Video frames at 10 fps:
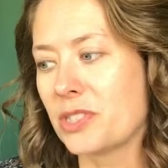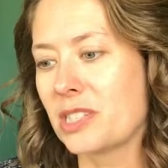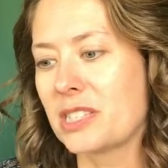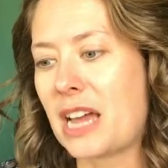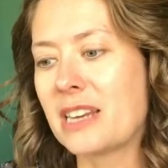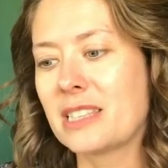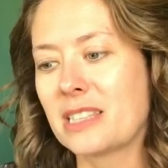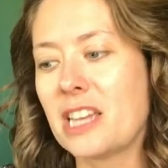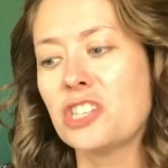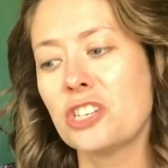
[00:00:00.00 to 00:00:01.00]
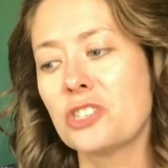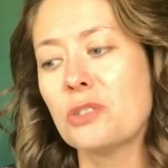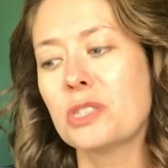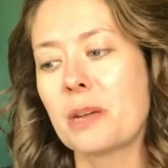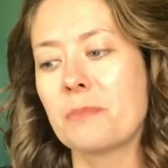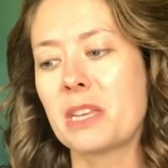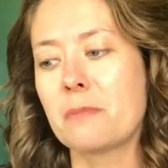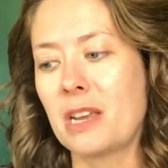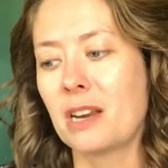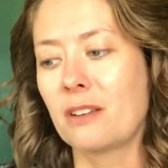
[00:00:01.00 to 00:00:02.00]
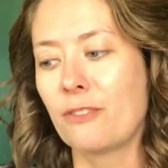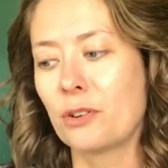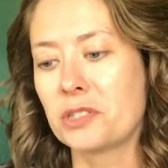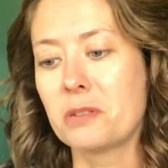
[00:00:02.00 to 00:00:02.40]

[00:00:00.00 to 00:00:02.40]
decided that they should do something meaningful